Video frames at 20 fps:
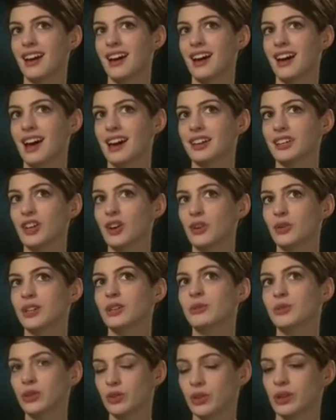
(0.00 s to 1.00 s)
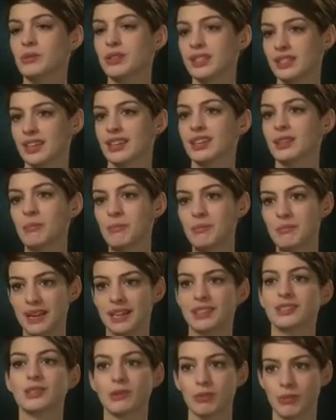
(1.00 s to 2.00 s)
I know he would join me in saying the
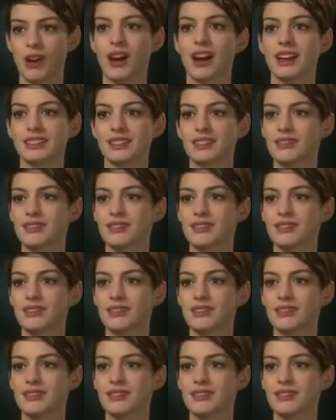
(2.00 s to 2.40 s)
biggest surprise